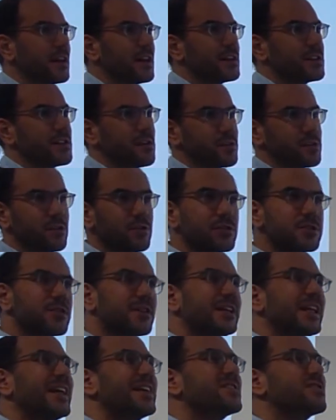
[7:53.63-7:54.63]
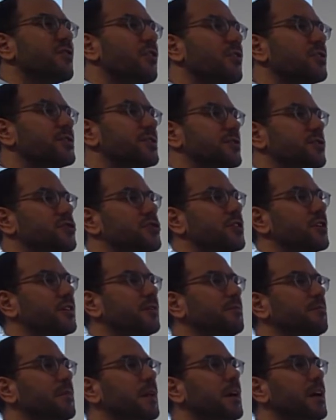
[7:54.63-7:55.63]
So it's also an
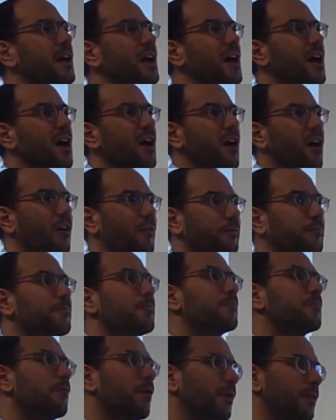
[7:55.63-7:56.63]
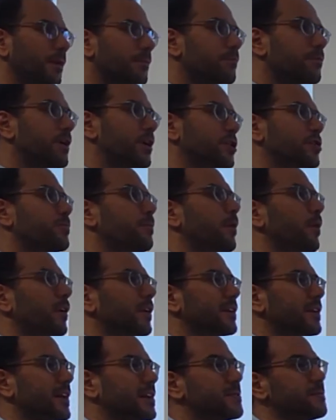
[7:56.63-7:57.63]
exhaustion of what in British
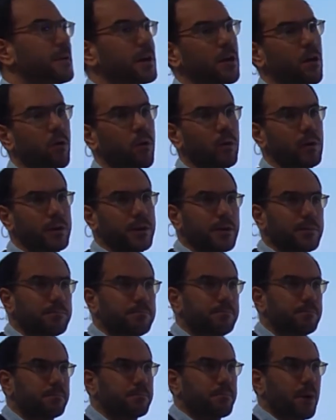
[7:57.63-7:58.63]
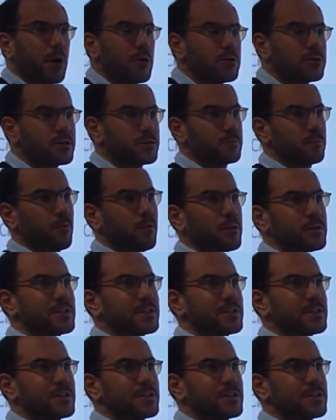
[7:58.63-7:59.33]
politics we call the post-war